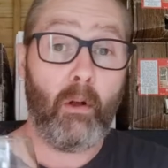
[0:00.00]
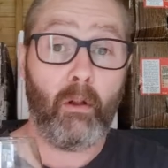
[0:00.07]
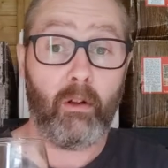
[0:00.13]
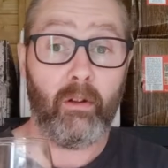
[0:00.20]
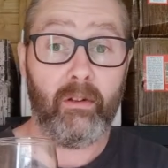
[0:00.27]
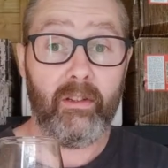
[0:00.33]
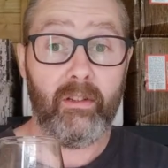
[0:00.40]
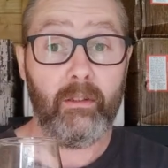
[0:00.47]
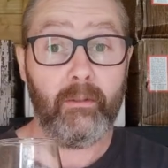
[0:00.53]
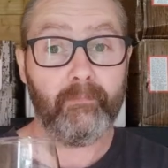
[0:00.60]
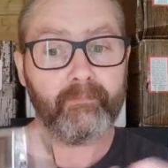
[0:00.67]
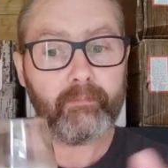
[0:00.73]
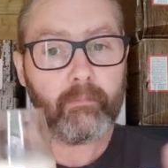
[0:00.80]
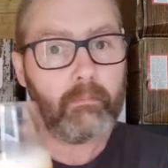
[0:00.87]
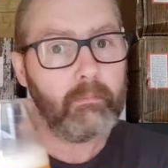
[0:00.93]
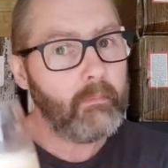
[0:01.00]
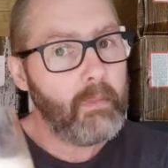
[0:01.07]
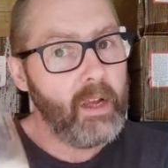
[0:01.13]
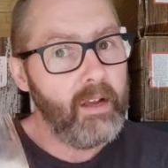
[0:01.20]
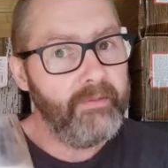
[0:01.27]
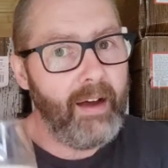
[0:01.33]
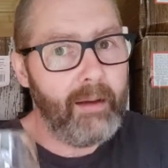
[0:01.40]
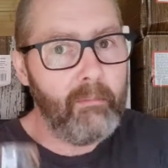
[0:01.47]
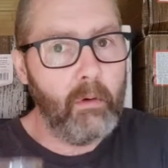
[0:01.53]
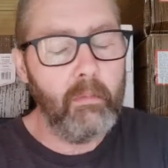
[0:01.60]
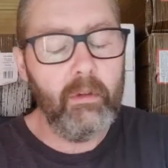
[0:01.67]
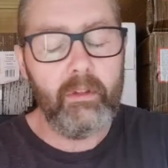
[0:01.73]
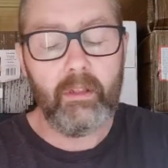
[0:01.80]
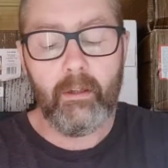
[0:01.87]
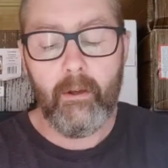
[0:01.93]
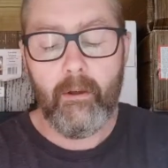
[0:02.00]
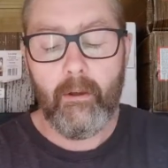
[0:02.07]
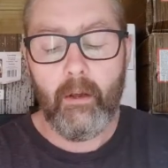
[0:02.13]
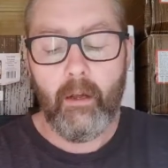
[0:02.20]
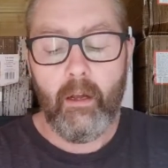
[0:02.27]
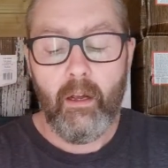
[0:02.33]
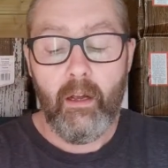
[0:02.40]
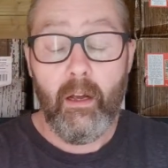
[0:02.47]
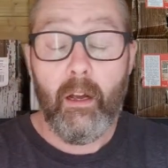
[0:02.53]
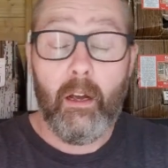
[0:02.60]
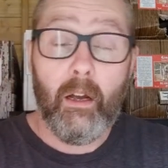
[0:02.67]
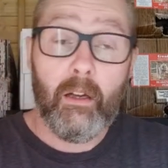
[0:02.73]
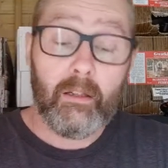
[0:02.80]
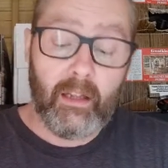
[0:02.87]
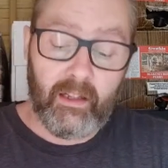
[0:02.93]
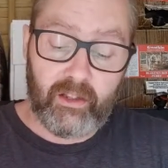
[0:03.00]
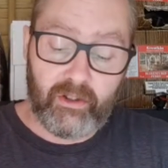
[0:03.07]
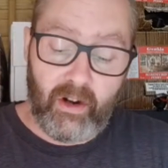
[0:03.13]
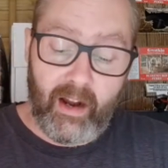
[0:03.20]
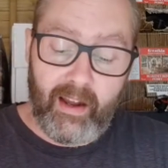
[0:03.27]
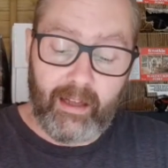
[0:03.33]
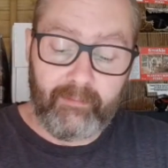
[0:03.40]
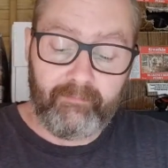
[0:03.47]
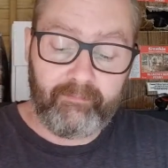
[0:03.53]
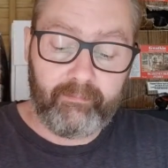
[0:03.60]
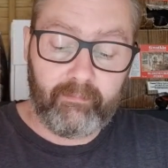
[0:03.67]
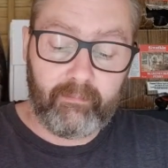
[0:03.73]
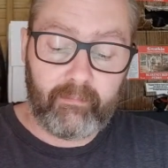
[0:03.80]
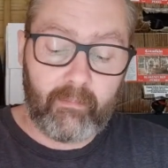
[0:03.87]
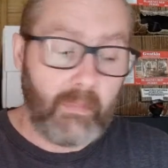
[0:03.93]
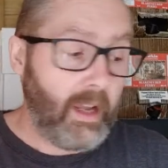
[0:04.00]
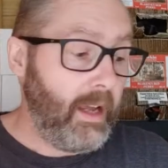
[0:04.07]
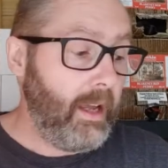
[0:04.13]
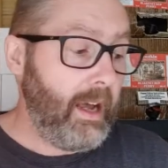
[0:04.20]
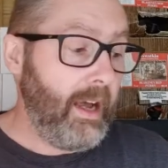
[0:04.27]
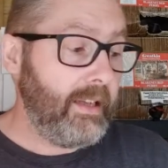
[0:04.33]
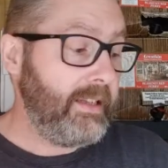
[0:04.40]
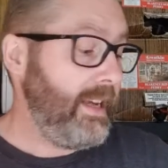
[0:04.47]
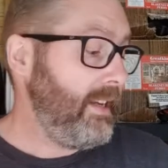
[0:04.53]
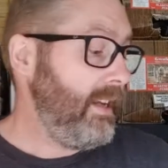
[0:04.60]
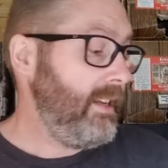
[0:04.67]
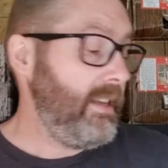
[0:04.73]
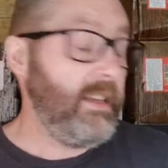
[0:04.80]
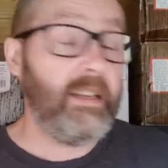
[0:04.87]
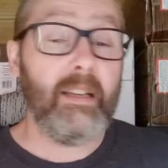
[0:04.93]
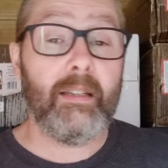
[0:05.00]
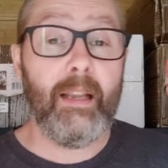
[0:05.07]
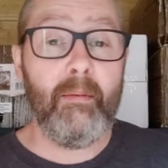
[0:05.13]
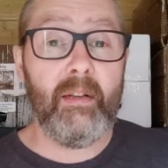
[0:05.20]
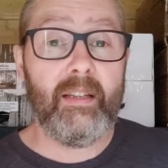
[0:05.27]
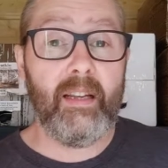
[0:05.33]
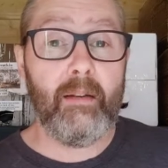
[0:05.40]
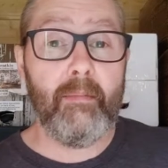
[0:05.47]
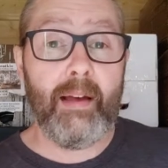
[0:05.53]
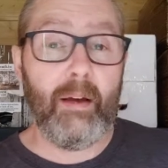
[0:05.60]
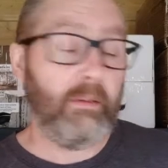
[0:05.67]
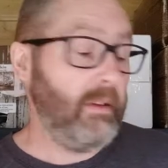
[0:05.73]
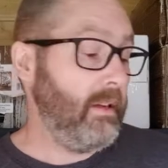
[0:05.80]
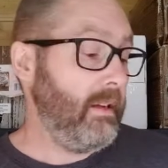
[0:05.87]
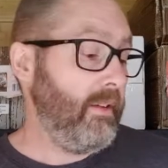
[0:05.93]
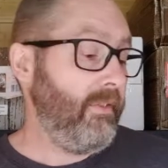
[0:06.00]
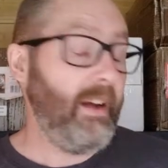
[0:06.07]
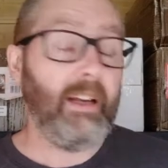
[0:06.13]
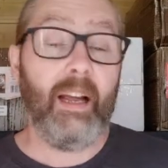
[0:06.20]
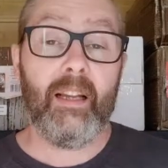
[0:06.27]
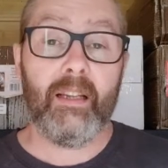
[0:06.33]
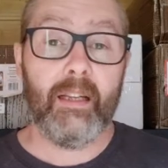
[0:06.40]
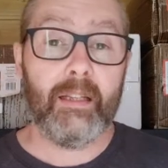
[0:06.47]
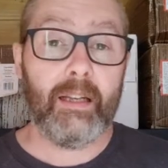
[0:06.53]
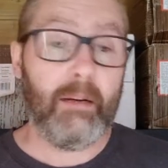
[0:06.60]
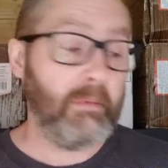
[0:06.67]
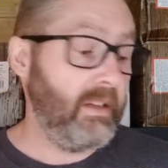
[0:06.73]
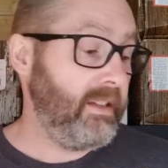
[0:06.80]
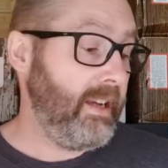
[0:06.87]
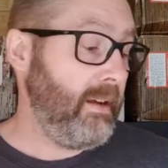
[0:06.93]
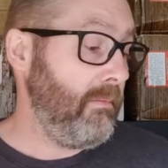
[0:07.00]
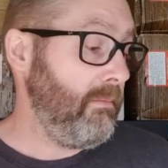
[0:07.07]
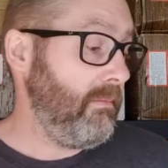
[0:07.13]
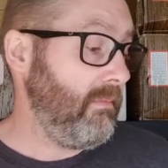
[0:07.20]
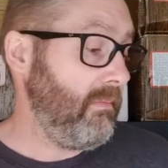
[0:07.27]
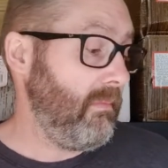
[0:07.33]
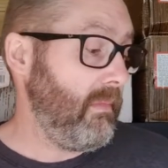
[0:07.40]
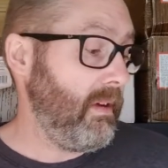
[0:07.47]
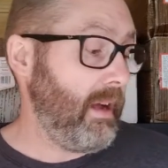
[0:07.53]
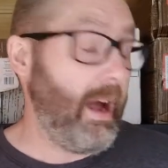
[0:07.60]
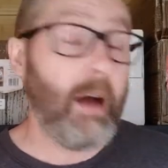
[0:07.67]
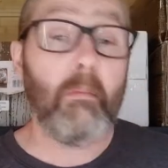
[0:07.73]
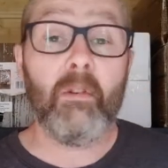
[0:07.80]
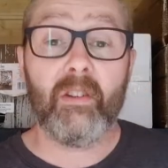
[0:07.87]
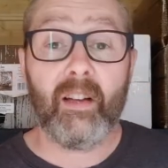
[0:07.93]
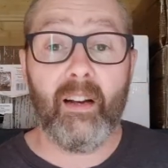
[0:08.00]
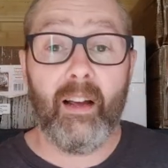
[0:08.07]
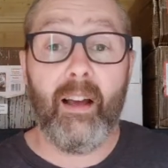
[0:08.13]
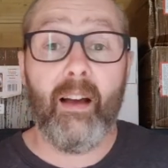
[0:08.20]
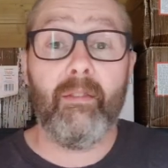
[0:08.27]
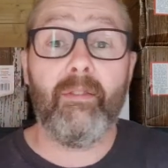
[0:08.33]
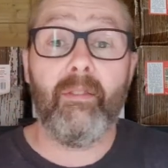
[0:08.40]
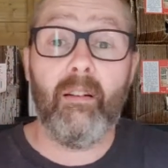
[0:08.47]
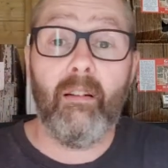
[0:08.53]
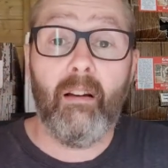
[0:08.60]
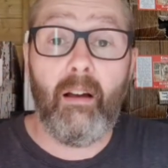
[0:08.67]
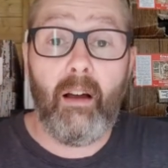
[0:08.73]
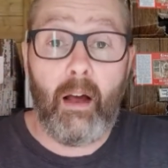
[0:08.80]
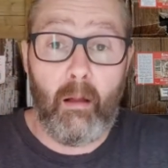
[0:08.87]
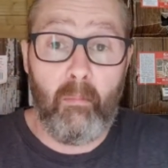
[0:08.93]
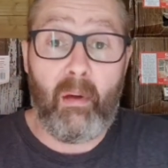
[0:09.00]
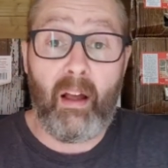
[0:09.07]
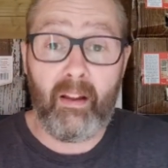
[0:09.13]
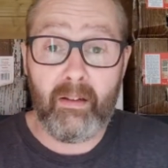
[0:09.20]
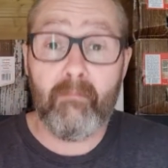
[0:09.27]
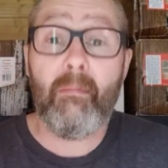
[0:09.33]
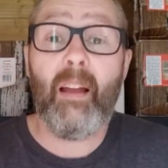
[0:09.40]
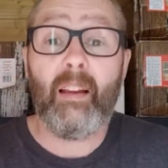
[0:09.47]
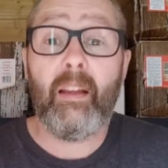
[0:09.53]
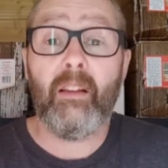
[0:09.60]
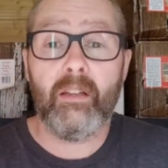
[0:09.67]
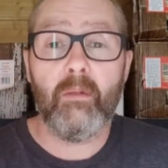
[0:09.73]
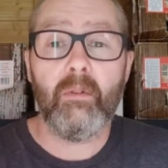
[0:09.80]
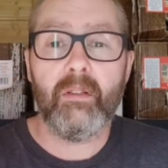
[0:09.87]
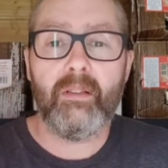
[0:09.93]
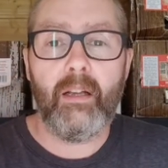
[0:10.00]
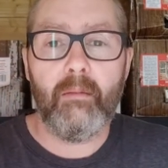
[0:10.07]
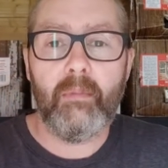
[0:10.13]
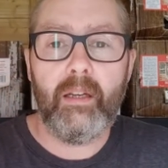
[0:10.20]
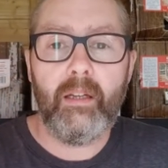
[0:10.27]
bottle conditioned, fine bubbles. So let's try it. I said, this is a limited amount. If I like this, I'm going to say, how much can I have? I'll buy as many as you will sell